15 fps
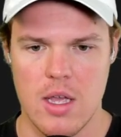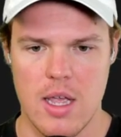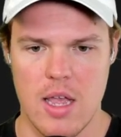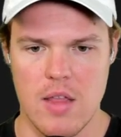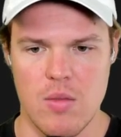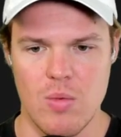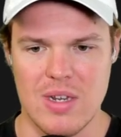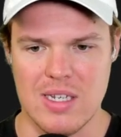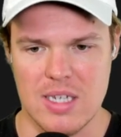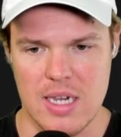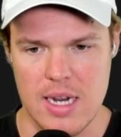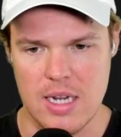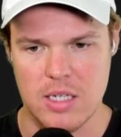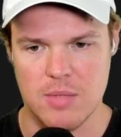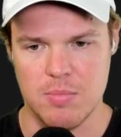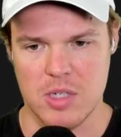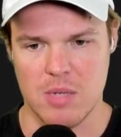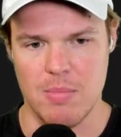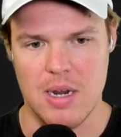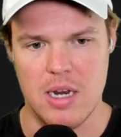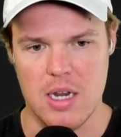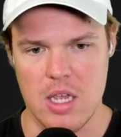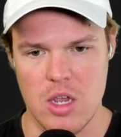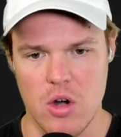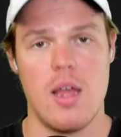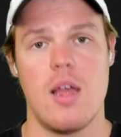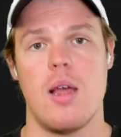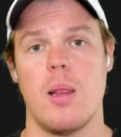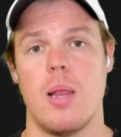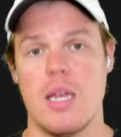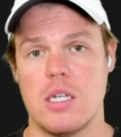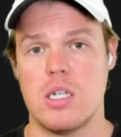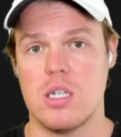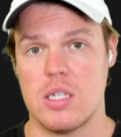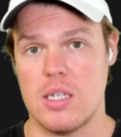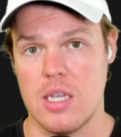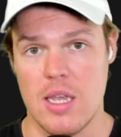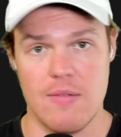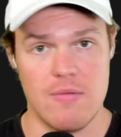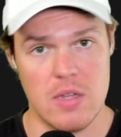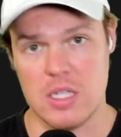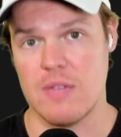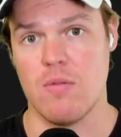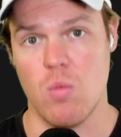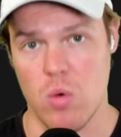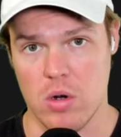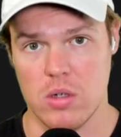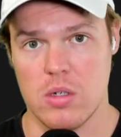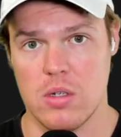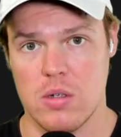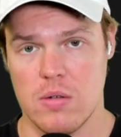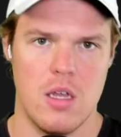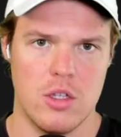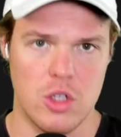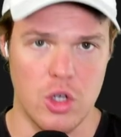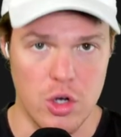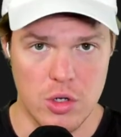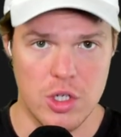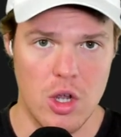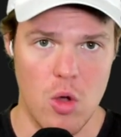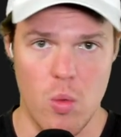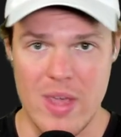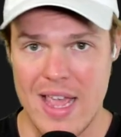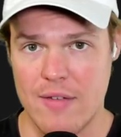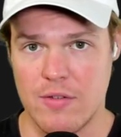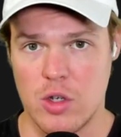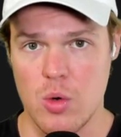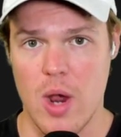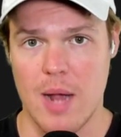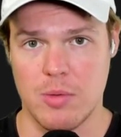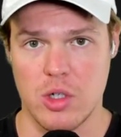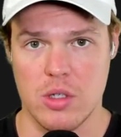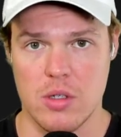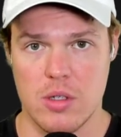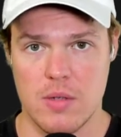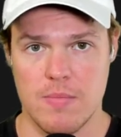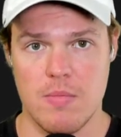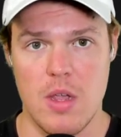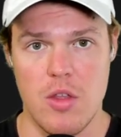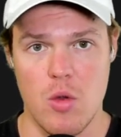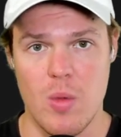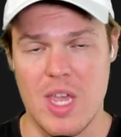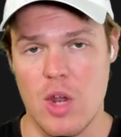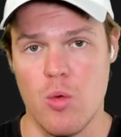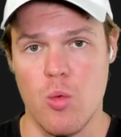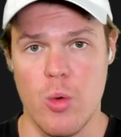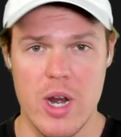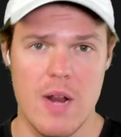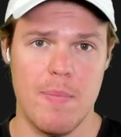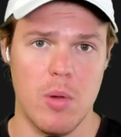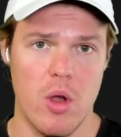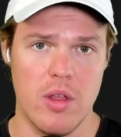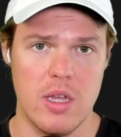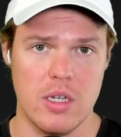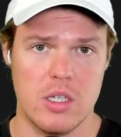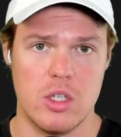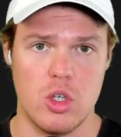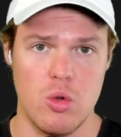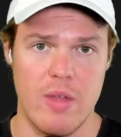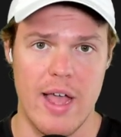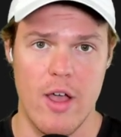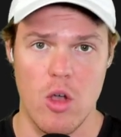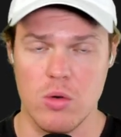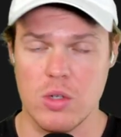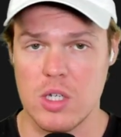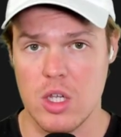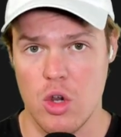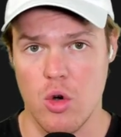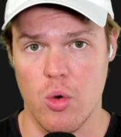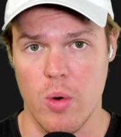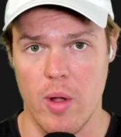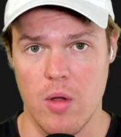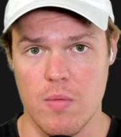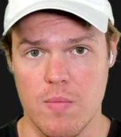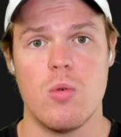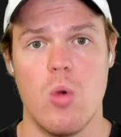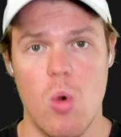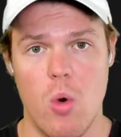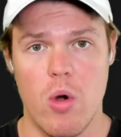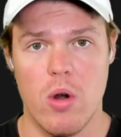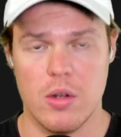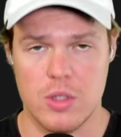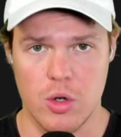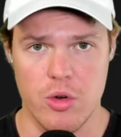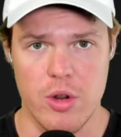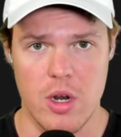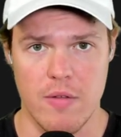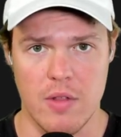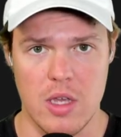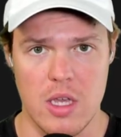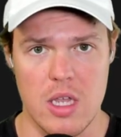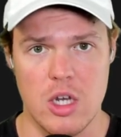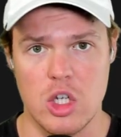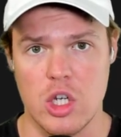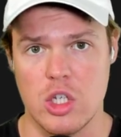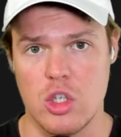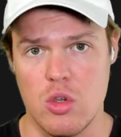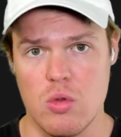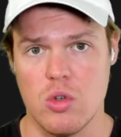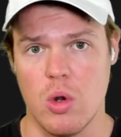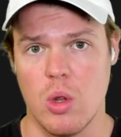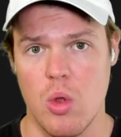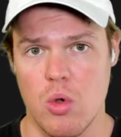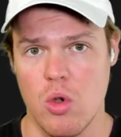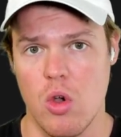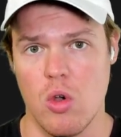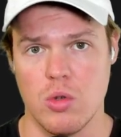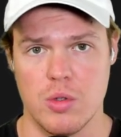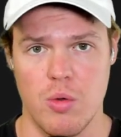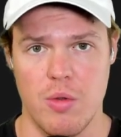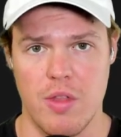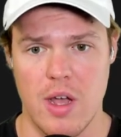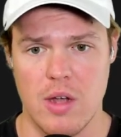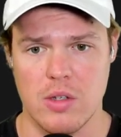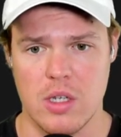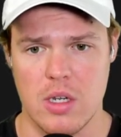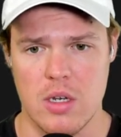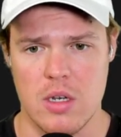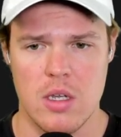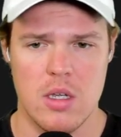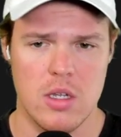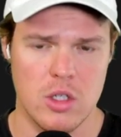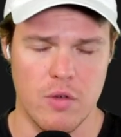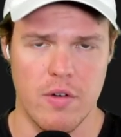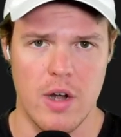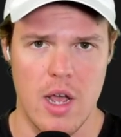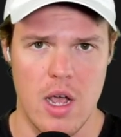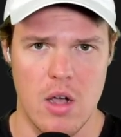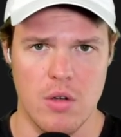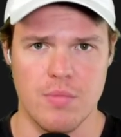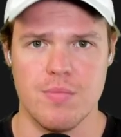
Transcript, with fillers: and then we can see it is submitted here. Let's just see if this even works. To do so, we have two options. Either we could redeploy this to that hosting URL, or alternatively, just use our localhost 3000. So for now,